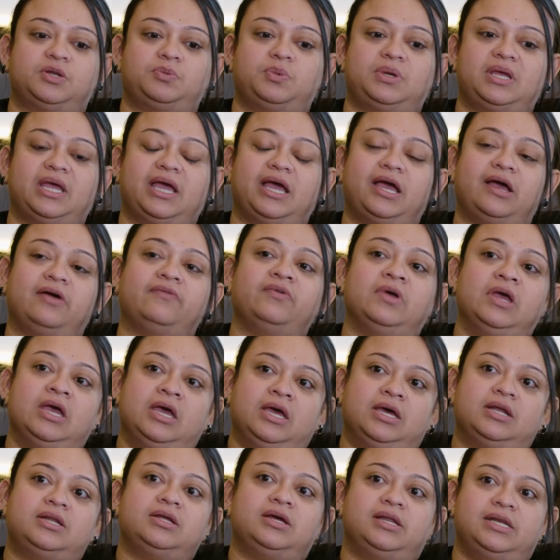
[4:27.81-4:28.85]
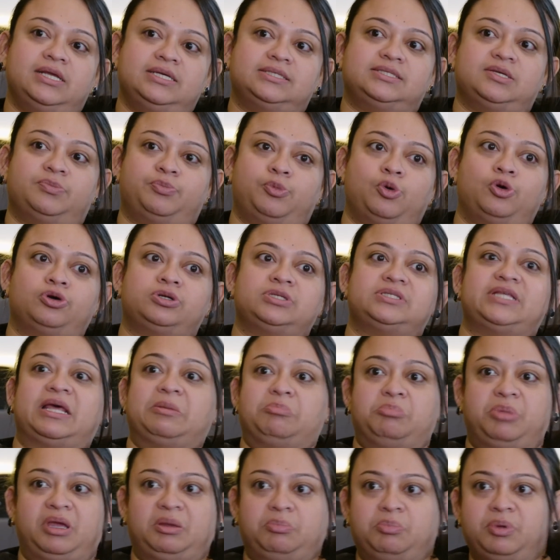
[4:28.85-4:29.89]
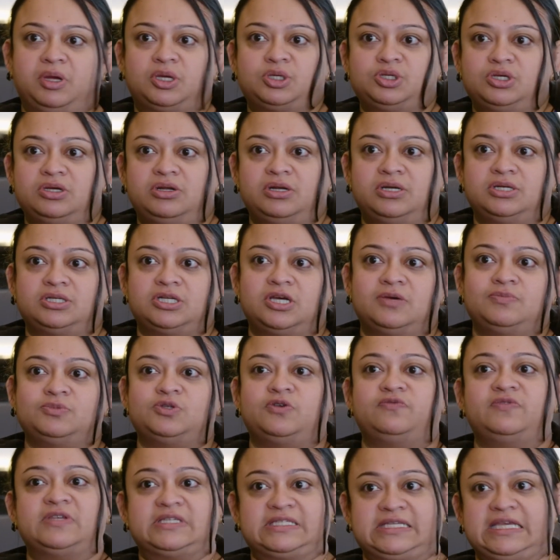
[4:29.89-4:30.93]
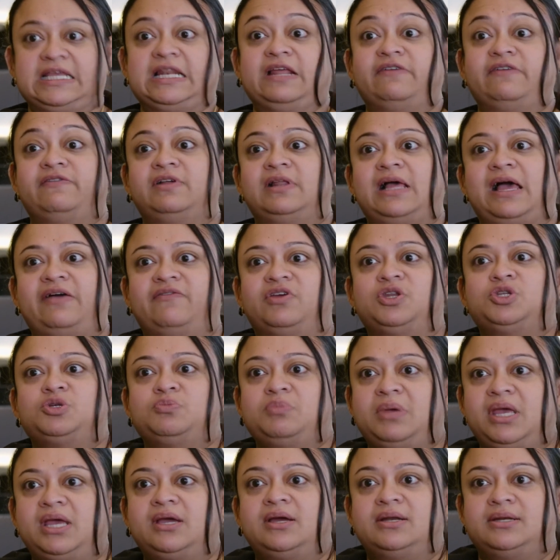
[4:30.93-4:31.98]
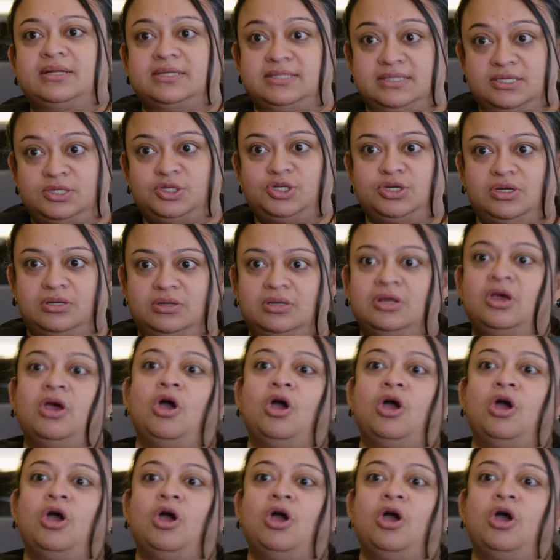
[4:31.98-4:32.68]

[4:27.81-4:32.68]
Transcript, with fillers: that we have really supports that big picture in terms of the C level having to make a decision mm